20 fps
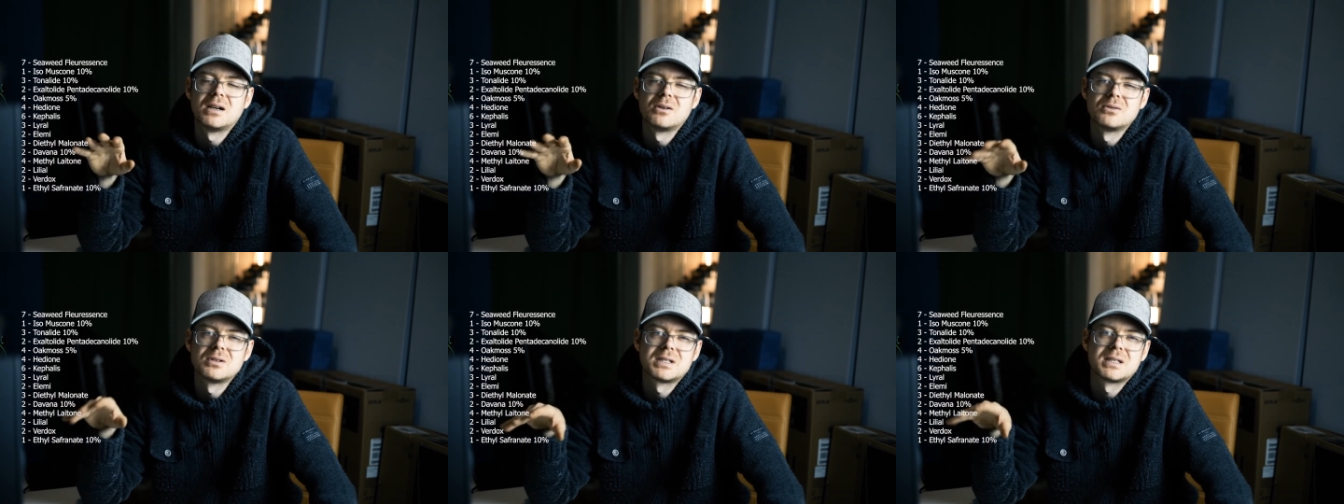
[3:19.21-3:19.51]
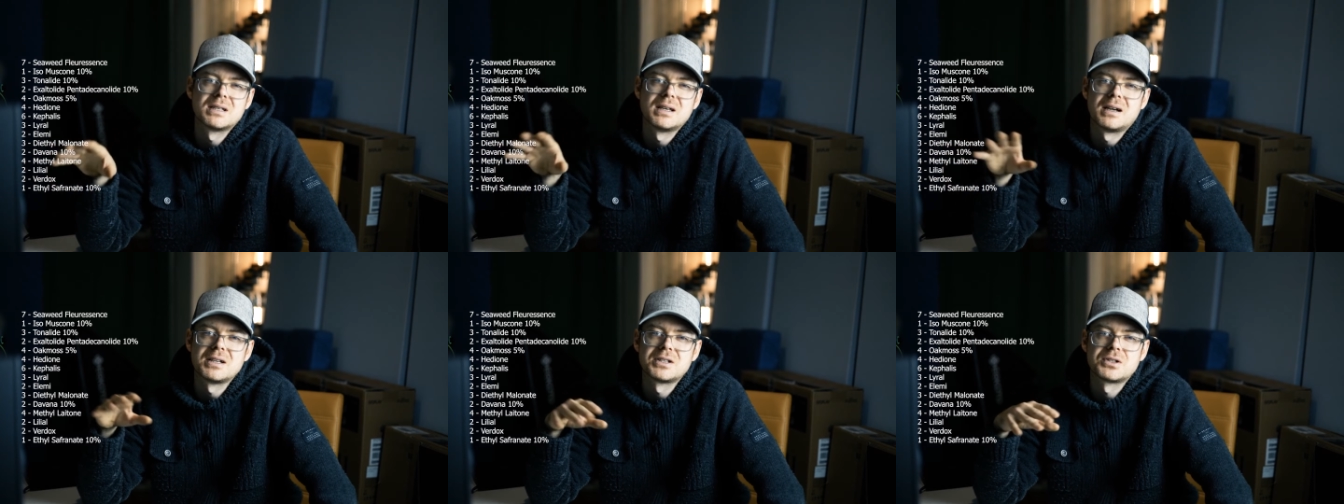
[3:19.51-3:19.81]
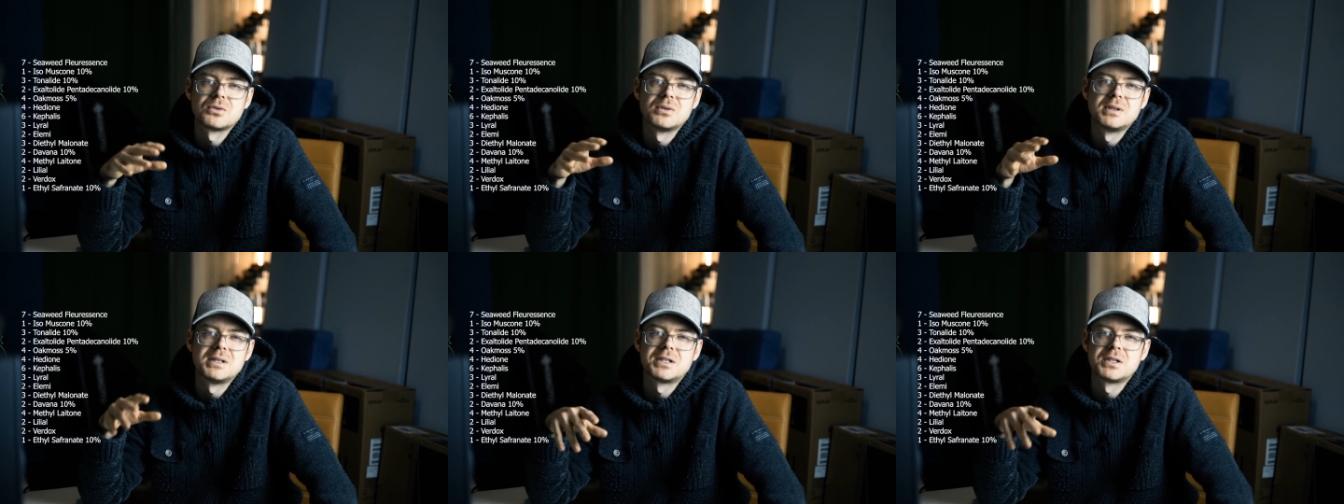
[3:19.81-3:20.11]
I would say
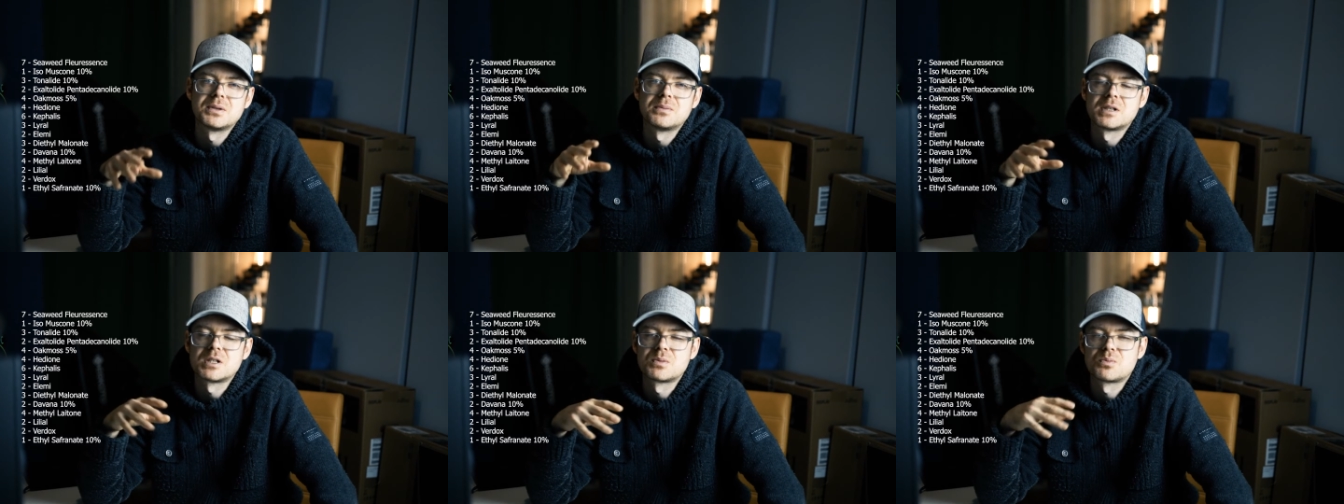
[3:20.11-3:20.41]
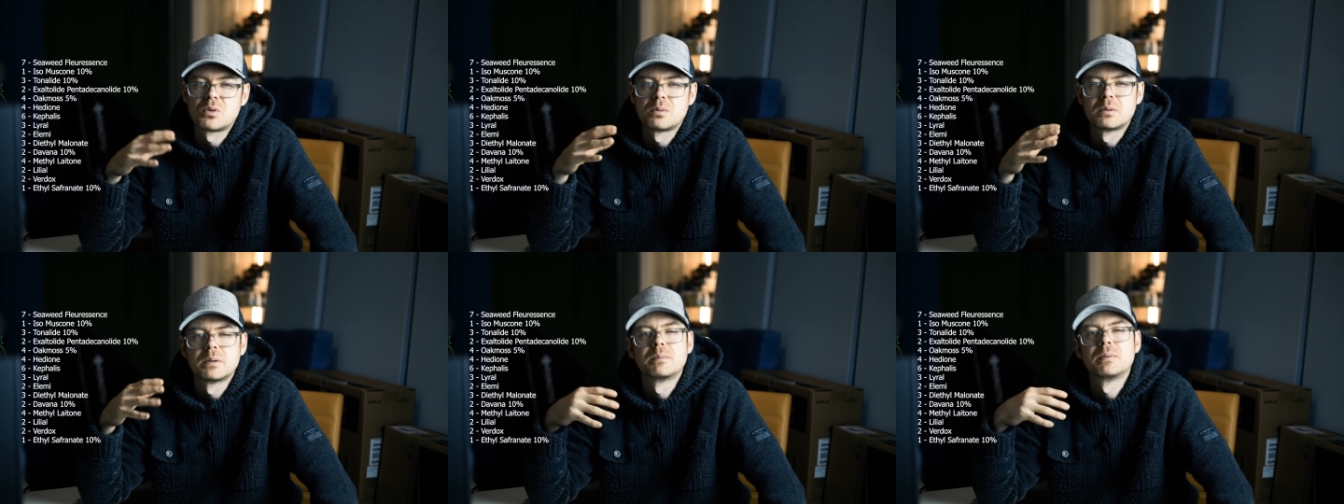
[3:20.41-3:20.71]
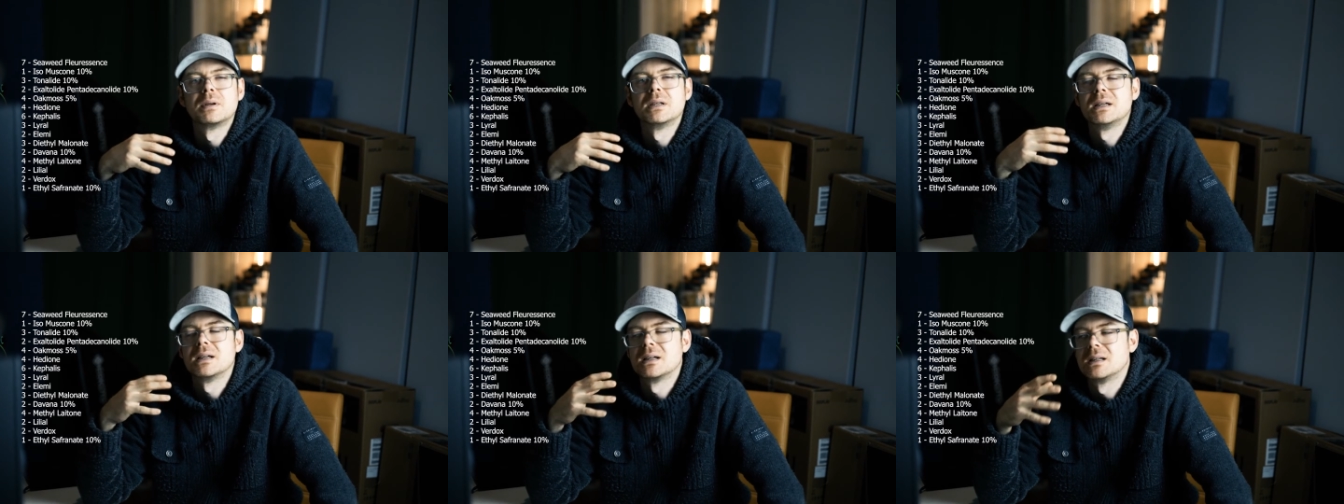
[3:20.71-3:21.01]
Iso E Super is
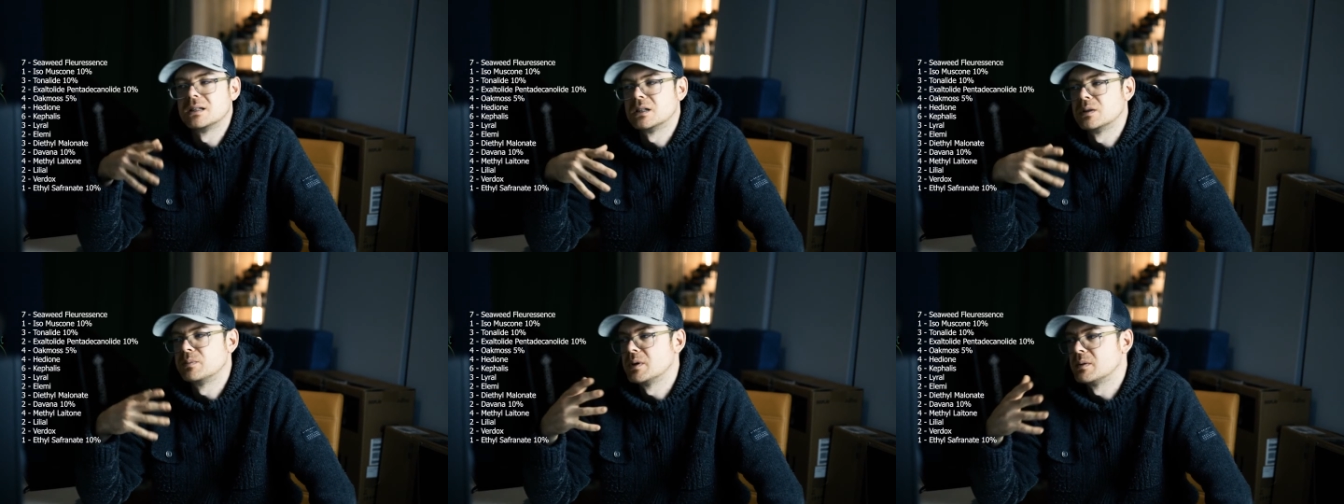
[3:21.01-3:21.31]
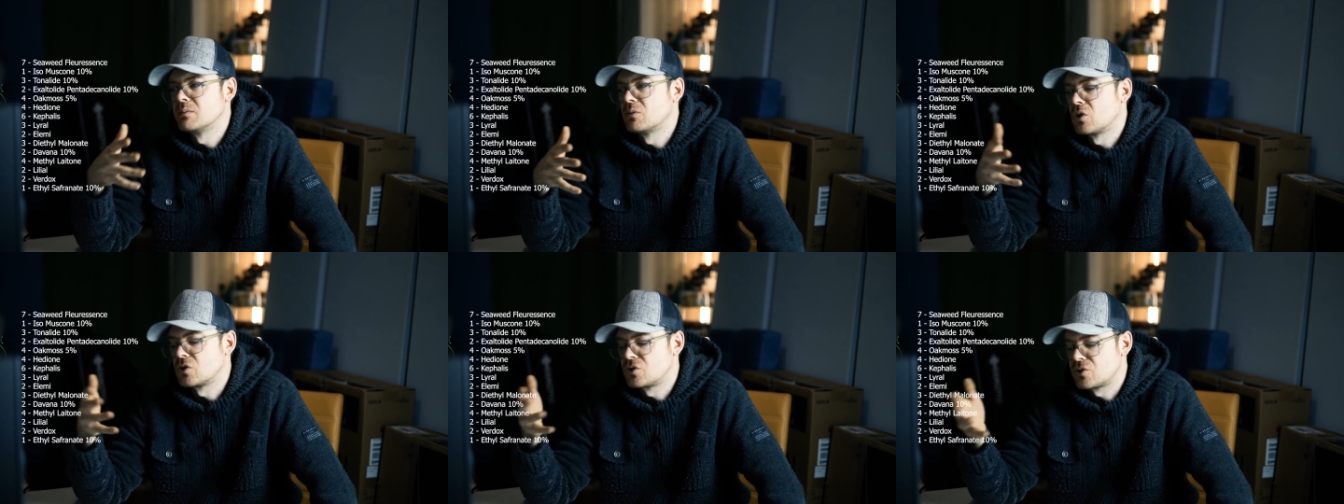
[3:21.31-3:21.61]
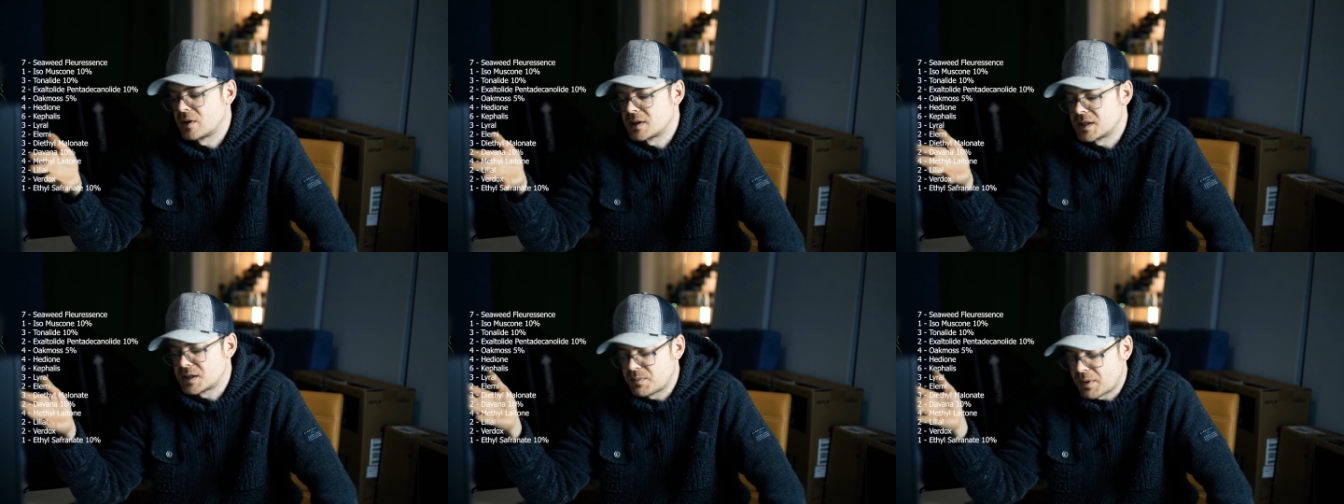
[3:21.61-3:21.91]
probably a little bit more
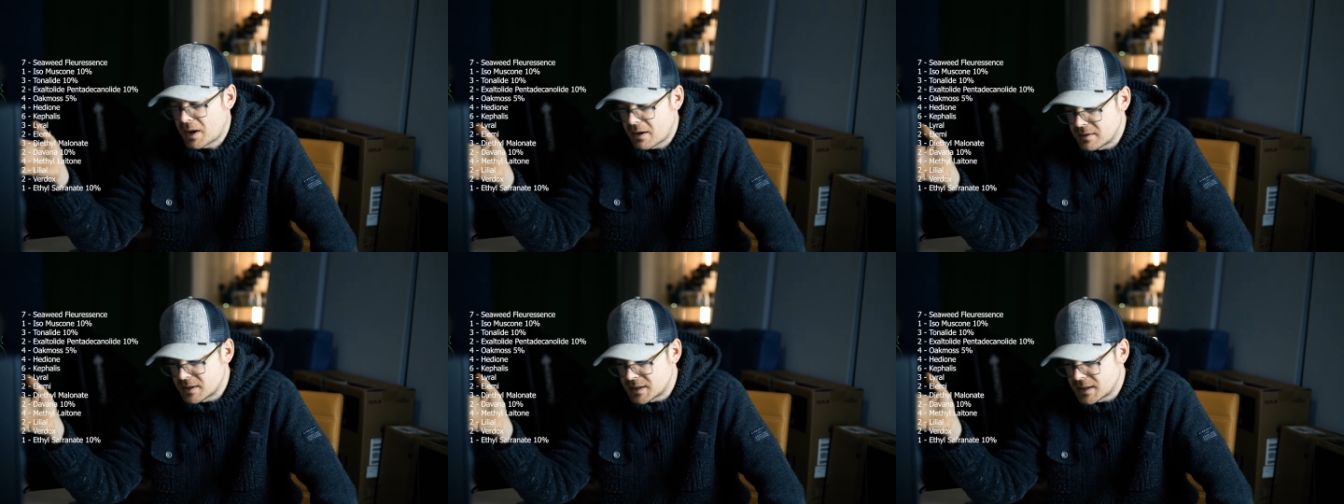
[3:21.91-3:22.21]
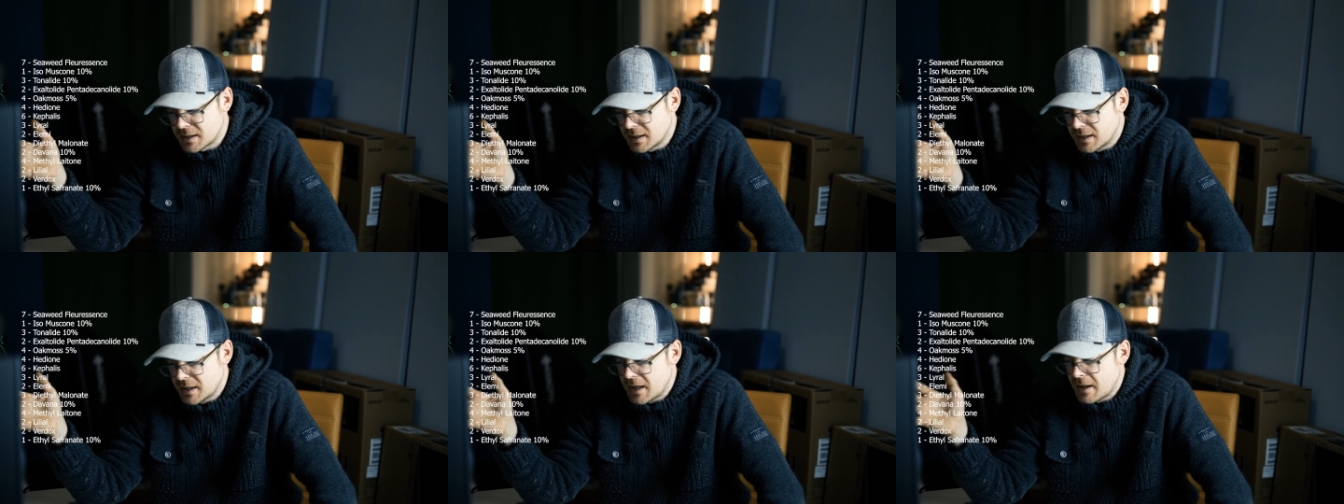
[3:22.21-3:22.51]
transparent,